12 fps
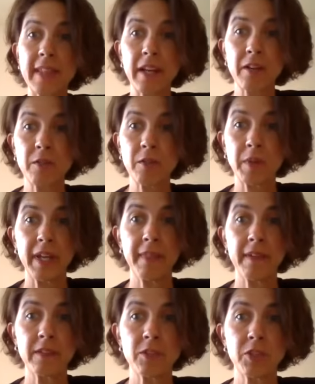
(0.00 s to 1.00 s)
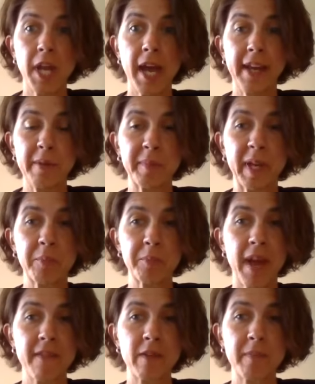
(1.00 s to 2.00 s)
are in this chat, and I'm getting
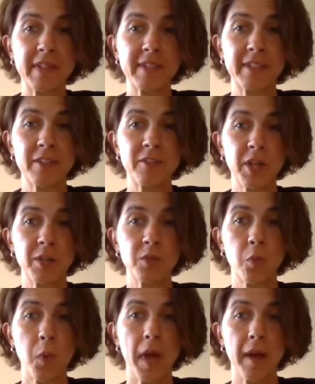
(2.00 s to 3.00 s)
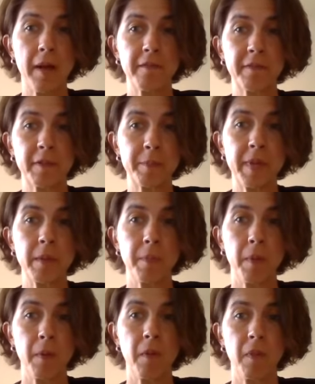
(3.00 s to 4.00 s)
private message as well from
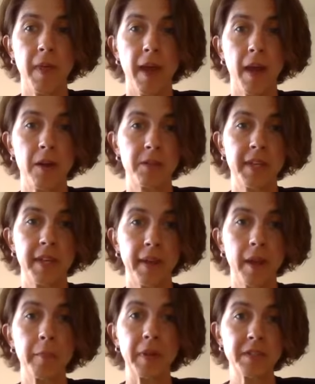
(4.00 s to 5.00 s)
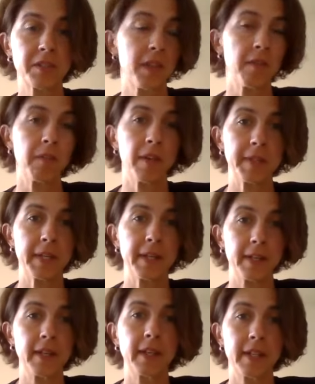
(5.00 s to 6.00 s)
people that are saying how much they loved it
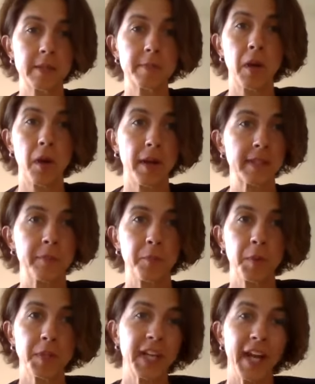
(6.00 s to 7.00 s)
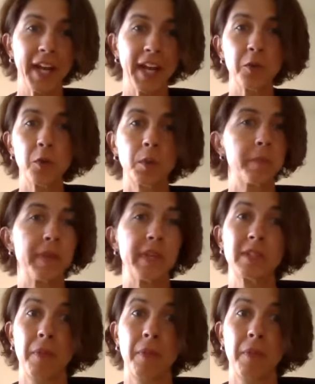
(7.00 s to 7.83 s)
and it's been awesome, which I knew it would be.